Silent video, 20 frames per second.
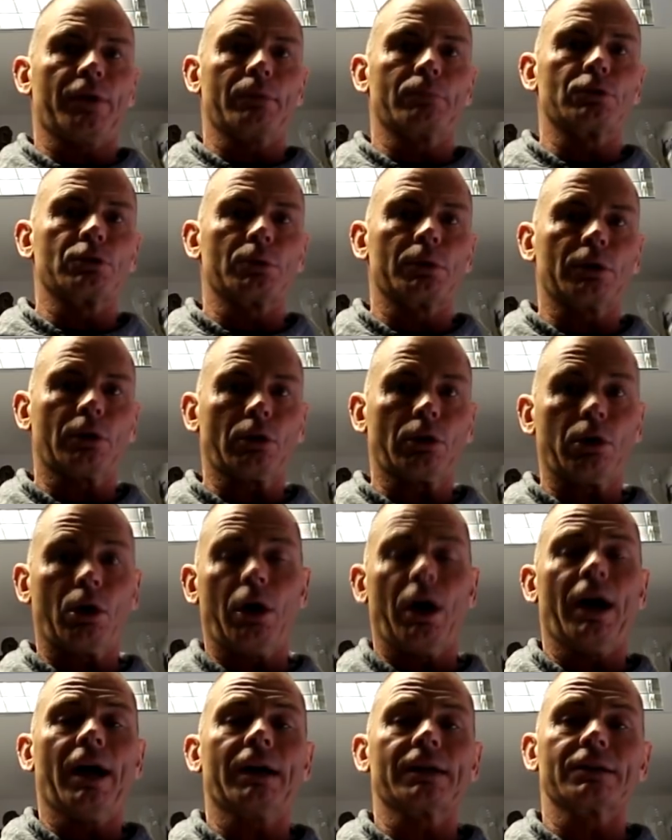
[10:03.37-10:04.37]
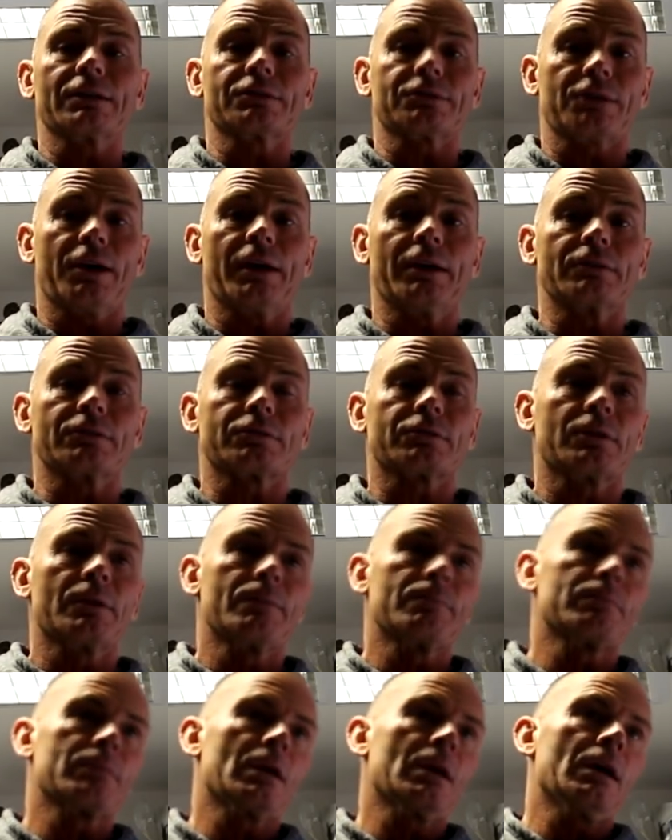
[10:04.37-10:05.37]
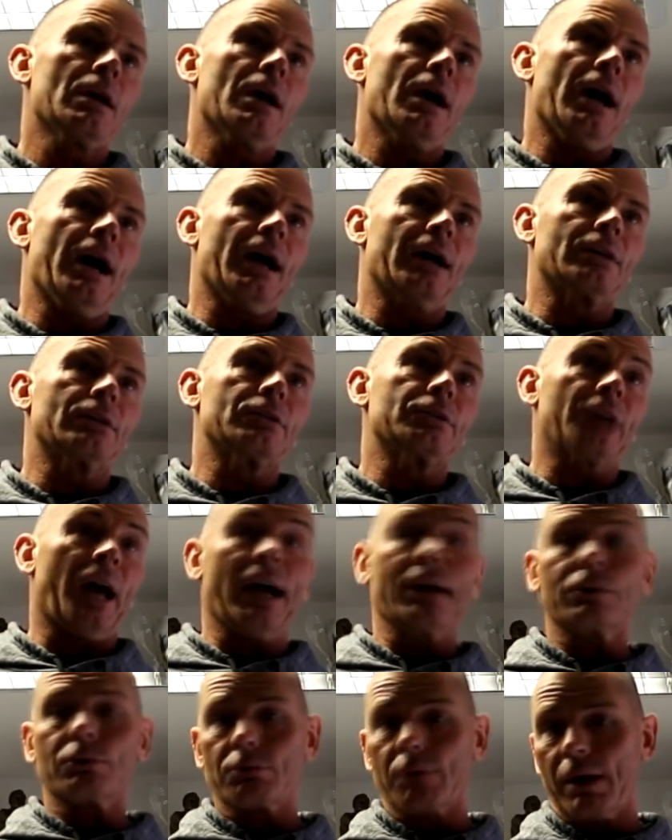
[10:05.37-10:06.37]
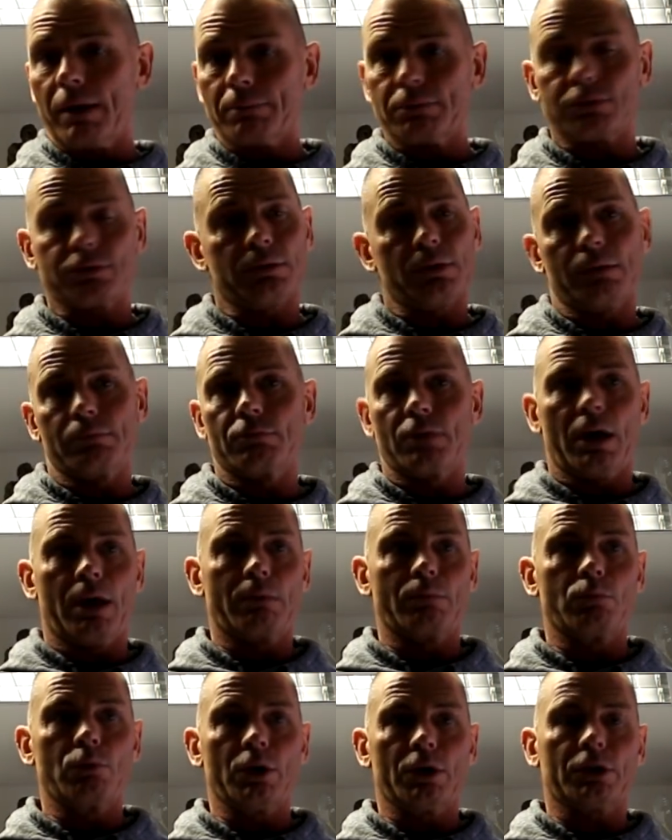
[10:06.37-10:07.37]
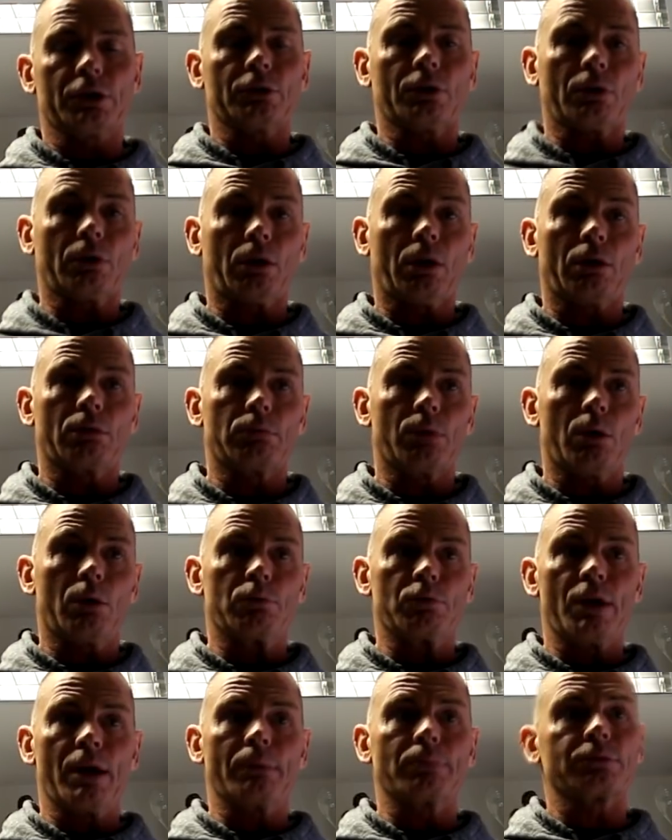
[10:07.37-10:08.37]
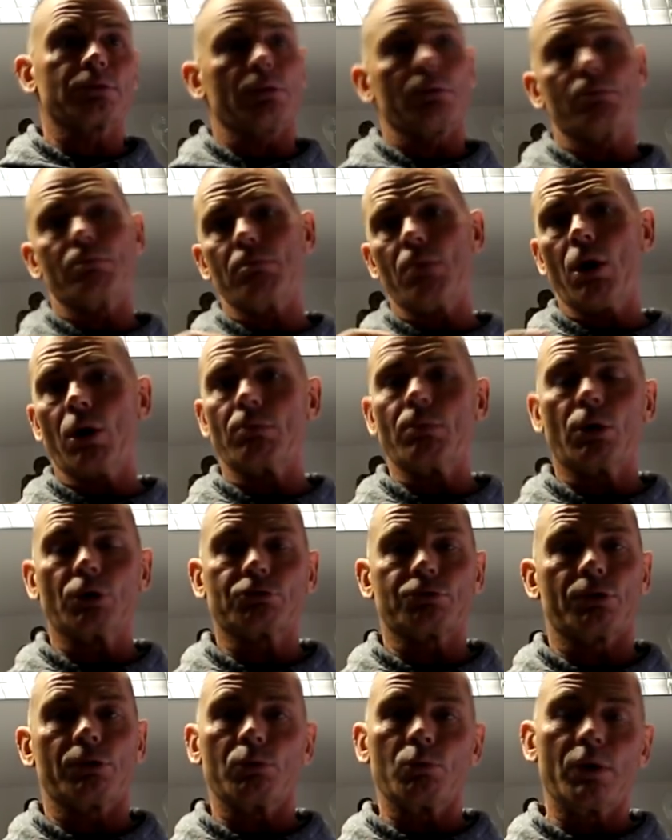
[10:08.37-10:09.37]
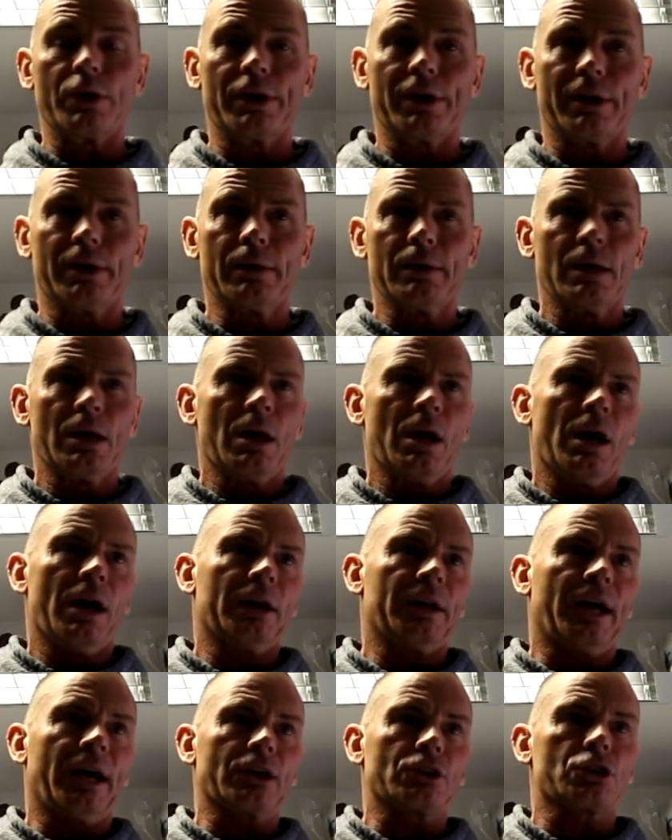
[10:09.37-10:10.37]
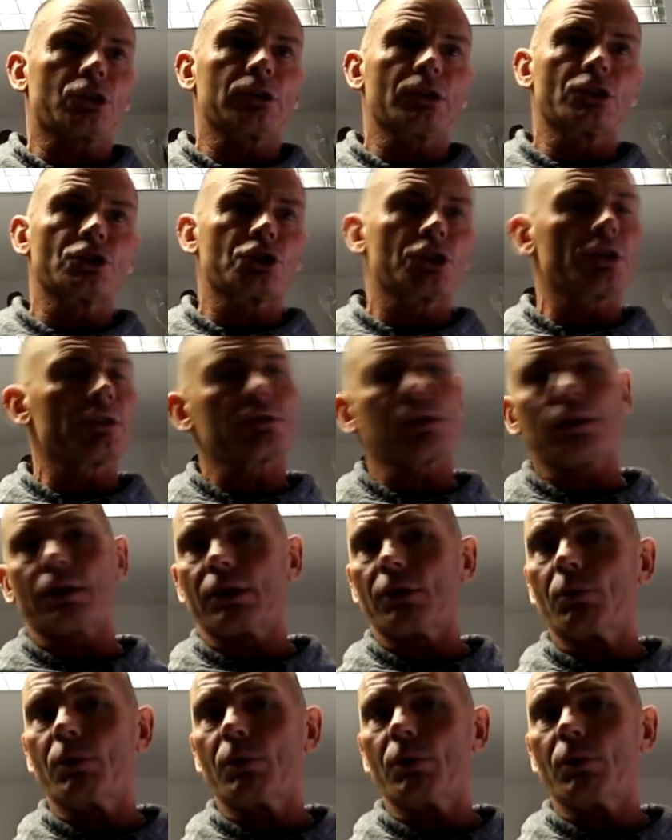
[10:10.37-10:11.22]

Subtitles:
I'm doing a lot higher sets and reps, I'm working on a lot of raw reps, more moderate weight, and actually chiseling